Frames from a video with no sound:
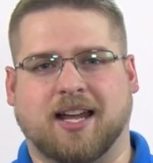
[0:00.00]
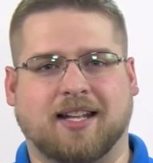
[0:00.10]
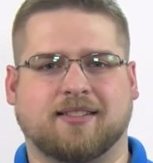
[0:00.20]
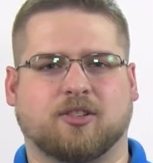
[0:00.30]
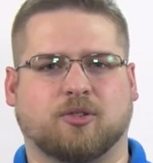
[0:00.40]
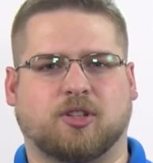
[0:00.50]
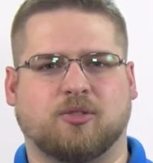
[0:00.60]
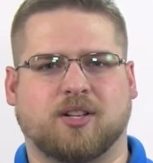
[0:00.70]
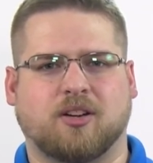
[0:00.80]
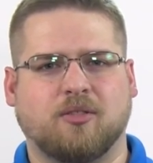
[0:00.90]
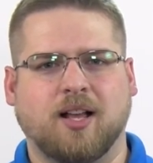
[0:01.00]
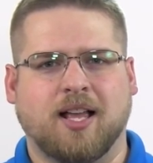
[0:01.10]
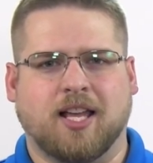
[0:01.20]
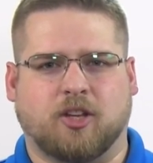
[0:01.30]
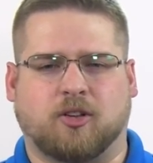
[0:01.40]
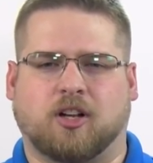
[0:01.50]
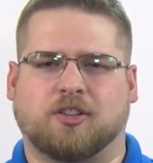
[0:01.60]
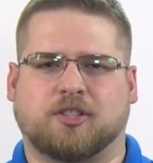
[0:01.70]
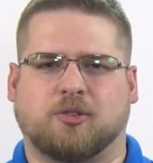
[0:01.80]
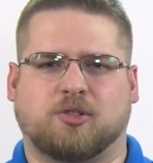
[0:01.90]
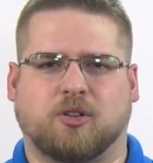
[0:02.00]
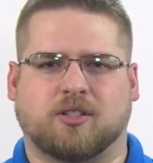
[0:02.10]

9020. You can also shoot